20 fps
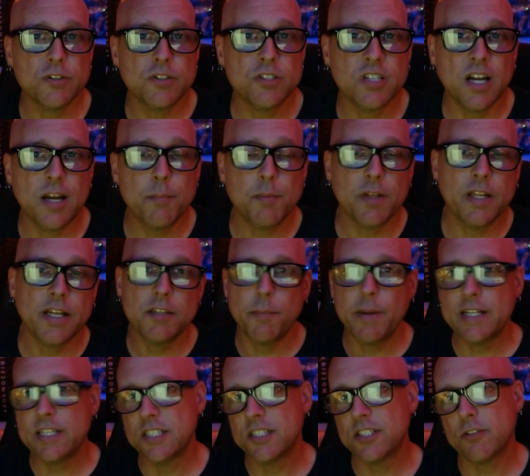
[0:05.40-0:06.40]
time. I like to
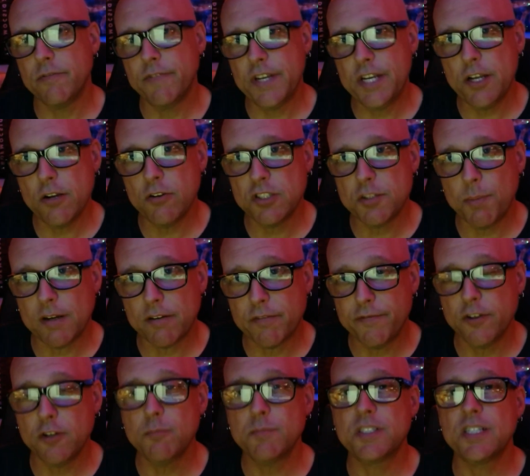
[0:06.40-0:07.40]
make these little videos about
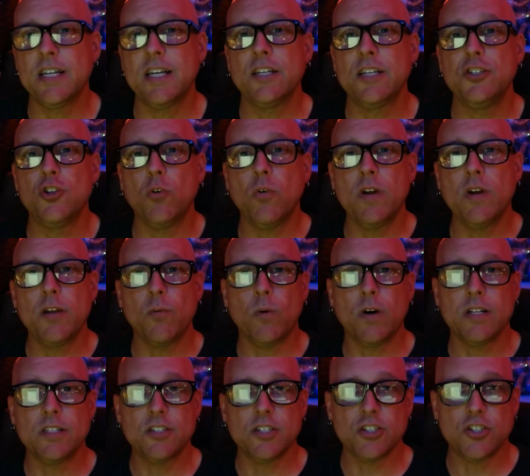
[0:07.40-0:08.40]
films that I enjoy and
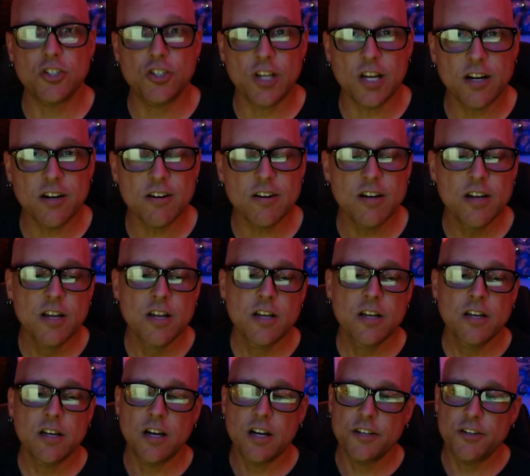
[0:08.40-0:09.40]
want to share,
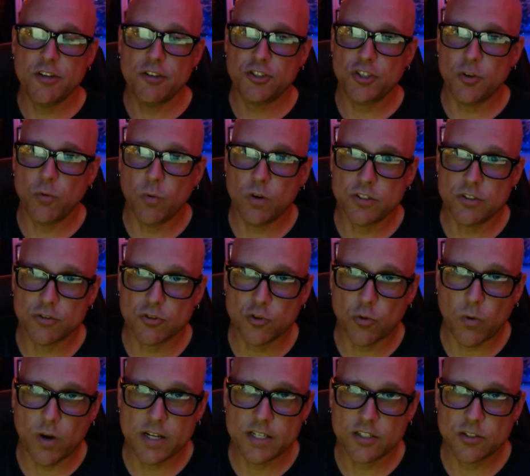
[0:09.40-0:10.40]
usually once or
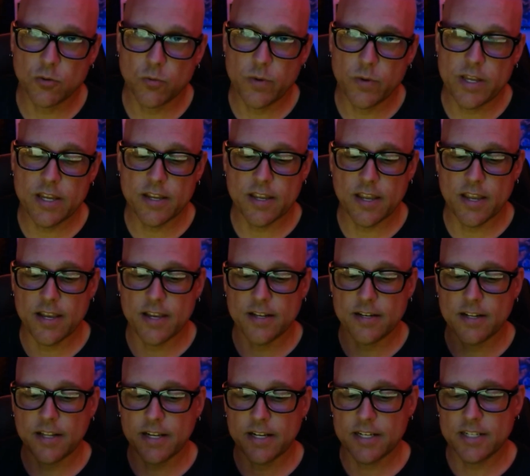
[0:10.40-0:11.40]
twice a week.
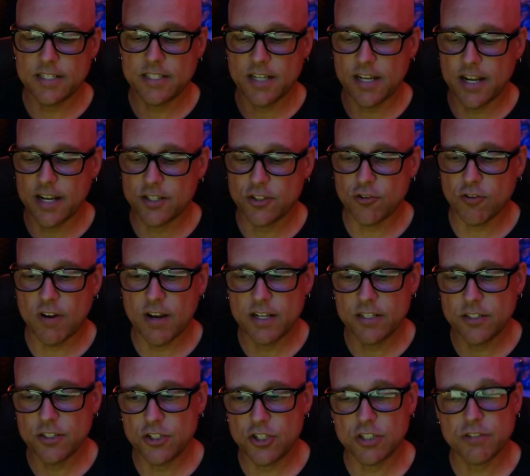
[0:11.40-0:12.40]
And like I say, I try
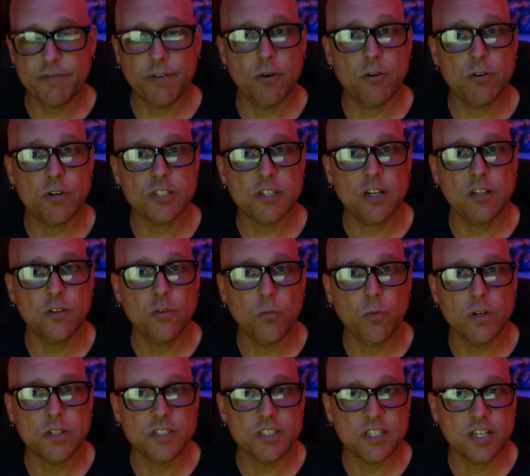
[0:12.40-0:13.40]
to just focus on the
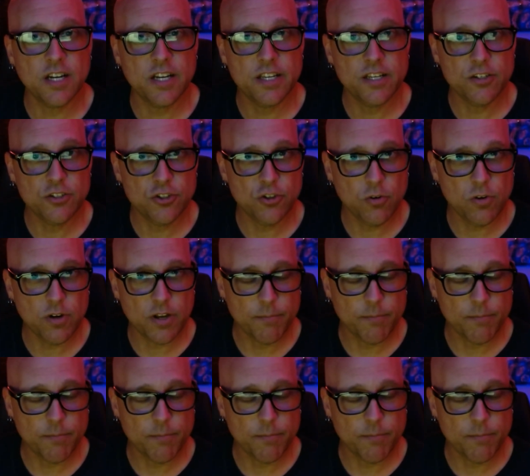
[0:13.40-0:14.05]
ones that I enjoy.